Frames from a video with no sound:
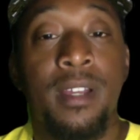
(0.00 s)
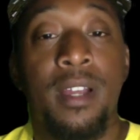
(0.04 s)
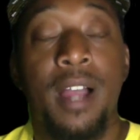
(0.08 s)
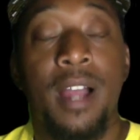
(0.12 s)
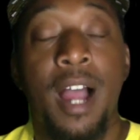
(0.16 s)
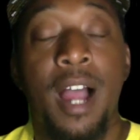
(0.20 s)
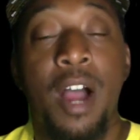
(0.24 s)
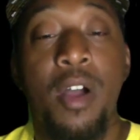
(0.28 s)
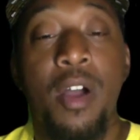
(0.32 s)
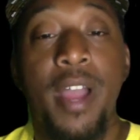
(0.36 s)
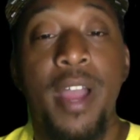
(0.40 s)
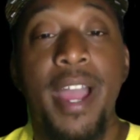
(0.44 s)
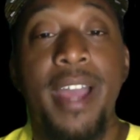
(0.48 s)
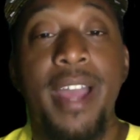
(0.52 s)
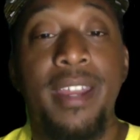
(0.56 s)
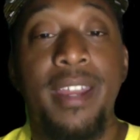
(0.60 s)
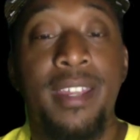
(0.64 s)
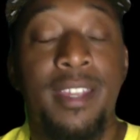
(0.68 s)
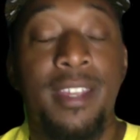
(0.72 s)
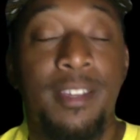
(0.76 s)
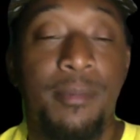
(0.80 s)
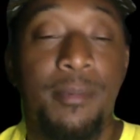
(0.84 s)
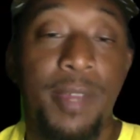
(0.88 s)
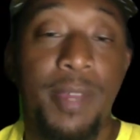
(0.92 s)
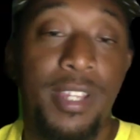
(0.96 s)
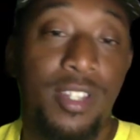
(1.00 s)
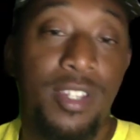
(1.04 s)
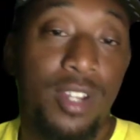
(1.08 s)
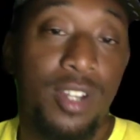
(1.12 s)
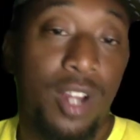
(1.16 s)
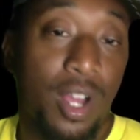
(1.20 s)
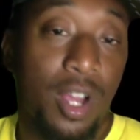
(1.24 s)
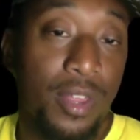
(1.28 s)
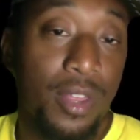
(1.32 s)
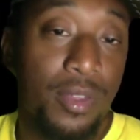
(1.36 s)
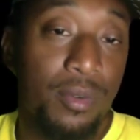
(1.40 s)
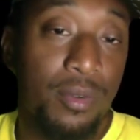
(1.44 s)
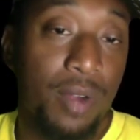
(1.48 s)
I'll add him as an
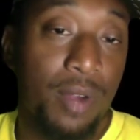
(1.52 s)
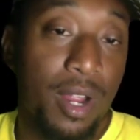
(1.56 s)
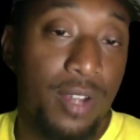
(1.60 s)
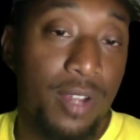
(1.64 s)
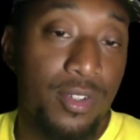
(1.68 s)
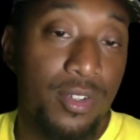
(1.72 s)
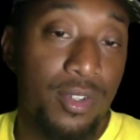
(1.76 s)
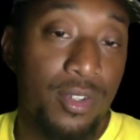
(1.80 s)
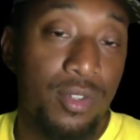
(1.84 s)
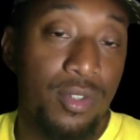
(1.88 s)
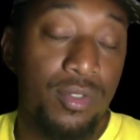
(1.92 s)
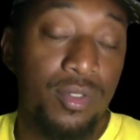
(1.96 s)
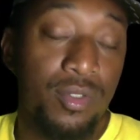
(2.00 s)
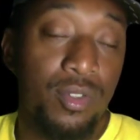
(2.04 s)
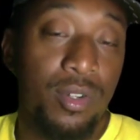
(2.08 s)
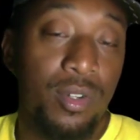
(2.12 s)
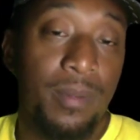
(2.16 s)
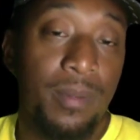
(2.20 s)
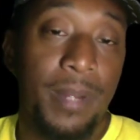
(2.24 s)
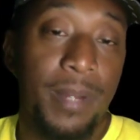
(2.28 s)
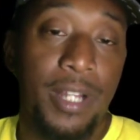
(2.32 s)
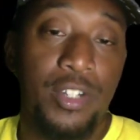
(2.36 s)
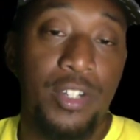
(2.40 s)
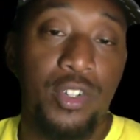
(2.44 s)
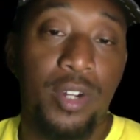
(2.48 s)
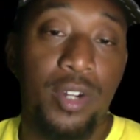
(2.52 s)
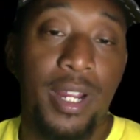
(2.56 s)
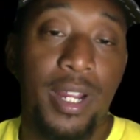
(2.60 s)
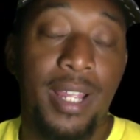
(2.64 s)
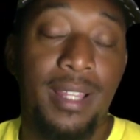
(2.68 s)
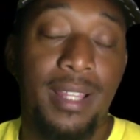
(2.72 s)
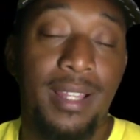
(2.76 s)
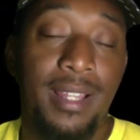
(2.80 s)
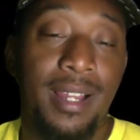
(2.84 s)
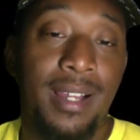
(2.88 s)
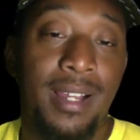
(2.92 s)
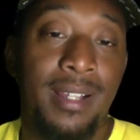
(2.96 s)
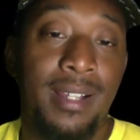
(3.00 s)
authorized user on my trade
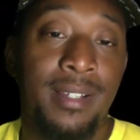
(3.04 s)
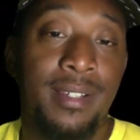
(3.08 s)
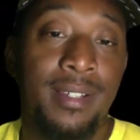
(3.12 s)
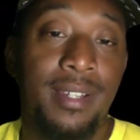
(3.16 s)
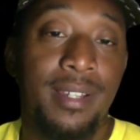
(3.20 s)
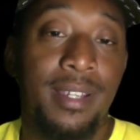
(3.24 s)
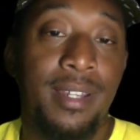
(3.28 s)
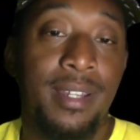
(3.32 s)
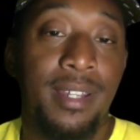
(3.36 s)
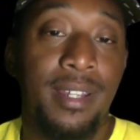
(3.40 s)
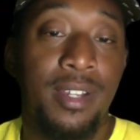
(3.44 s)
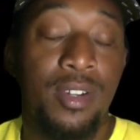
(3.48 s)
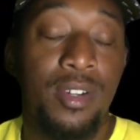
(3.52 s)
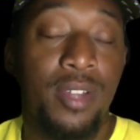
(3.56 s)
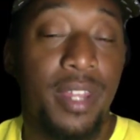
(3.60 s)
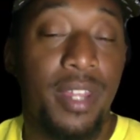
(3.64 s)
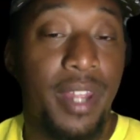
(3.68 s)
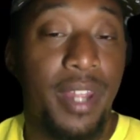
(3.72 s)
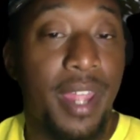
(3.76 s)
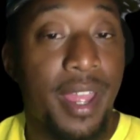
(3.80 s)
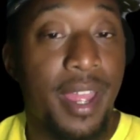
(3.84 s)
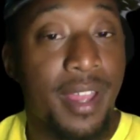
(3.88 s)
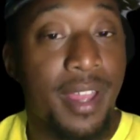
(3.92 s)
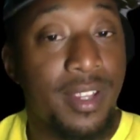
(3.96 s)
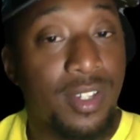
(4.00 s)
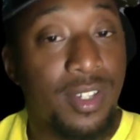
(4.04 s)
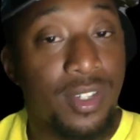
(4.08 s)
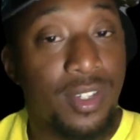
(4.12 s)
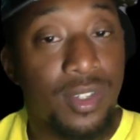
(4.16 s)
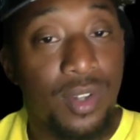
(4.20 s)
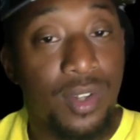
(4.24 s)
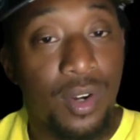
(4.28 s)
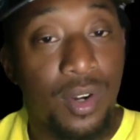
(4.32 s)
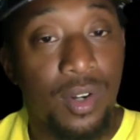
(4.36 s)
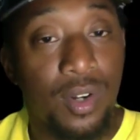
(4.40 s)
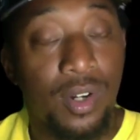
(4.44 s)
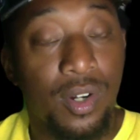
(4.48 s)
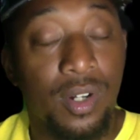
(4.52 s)
lines, and he'll get a head
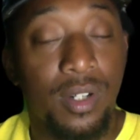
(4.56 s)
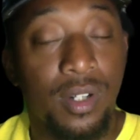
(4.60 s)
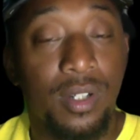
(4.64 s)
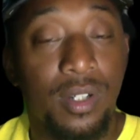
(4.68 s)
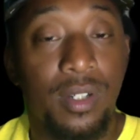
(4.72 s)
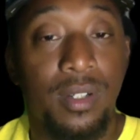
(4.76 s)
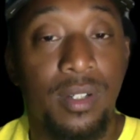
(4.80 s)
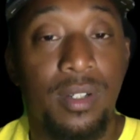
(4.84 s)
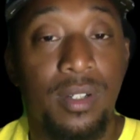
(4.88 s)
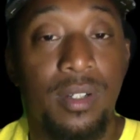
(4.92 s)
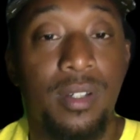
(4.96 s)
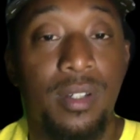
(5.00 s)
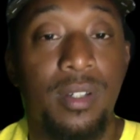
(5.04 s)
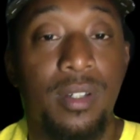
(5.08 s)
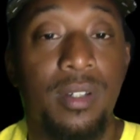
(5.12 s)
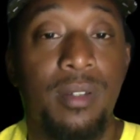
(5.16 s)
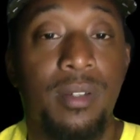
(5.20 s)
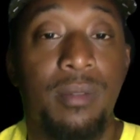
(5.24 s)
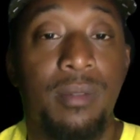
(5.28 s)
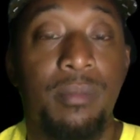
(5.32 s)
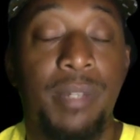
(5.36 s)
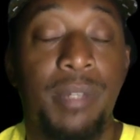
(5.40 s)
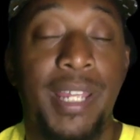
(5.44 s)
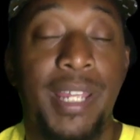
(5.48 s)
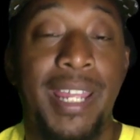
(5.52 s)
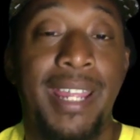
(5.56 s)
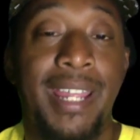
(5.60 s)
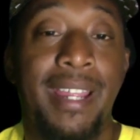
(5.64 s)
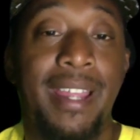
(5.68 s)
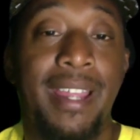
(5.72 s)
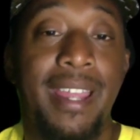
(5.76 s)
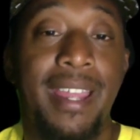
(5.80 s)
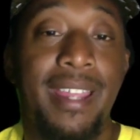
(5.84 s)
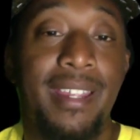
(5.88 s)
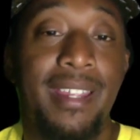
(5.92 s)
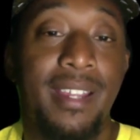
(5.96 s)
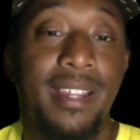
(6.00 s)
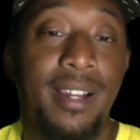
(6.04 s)
start being
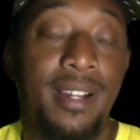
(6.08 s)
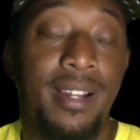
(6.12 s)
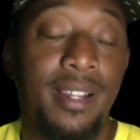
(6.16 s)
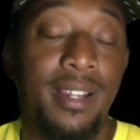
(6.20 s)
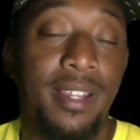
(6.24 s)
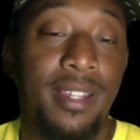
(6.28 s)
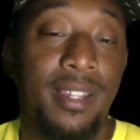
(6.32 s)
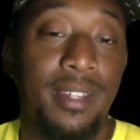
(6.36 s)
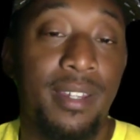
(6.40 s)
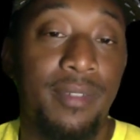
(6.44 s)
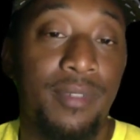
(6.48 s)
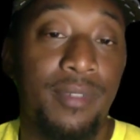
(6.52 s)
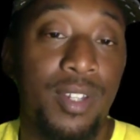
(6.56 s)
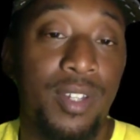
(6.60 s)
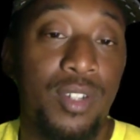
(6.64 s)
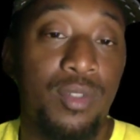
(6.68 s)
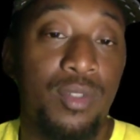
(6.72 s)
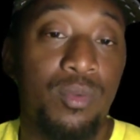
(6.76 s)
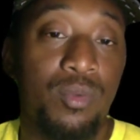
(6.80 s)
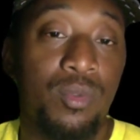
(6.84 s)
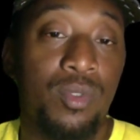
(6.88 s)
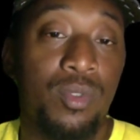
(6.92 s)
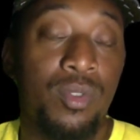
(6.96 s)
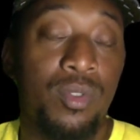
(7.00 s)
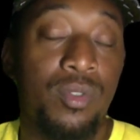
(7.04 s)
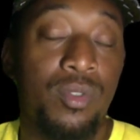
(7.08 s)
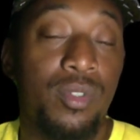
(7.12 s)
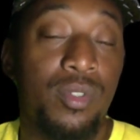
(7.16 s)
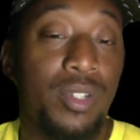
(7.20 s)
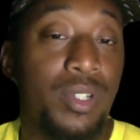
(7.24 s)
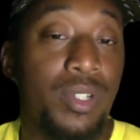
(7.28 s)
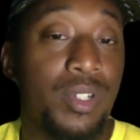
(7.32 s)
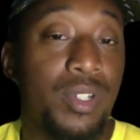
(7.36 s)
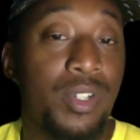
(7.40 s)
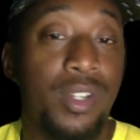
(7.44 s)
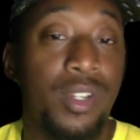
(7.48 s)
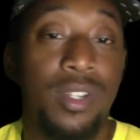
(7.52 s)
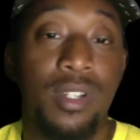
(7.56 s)
a young individual
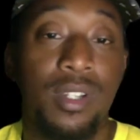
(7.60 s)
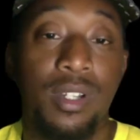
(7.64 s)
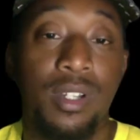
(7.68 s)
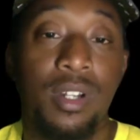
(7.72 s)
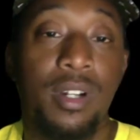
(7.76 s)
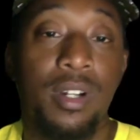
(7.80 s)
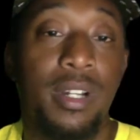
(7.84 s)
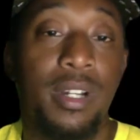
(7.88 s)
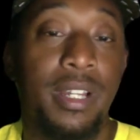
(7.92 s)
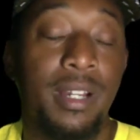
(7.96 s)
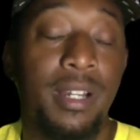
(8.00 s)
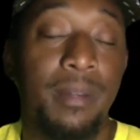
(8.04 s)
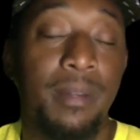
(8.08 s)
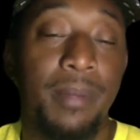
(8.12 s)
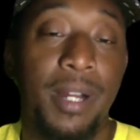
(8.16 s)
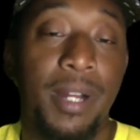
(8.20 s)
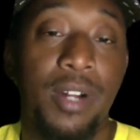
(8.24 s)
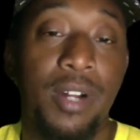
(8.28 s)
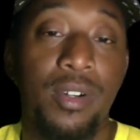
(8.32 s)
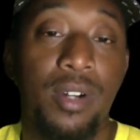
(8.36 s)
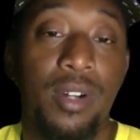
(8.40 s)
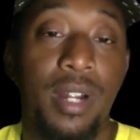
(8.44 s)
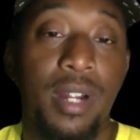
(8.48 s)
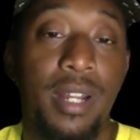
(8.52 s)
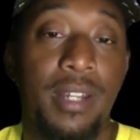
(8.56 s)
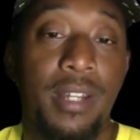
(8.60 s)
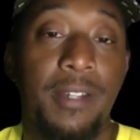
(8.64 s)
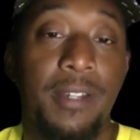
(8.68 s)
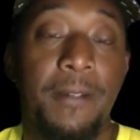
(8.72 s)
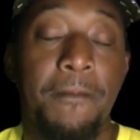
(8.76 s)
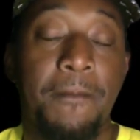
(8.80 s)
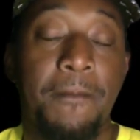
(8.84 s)
just learning about credit.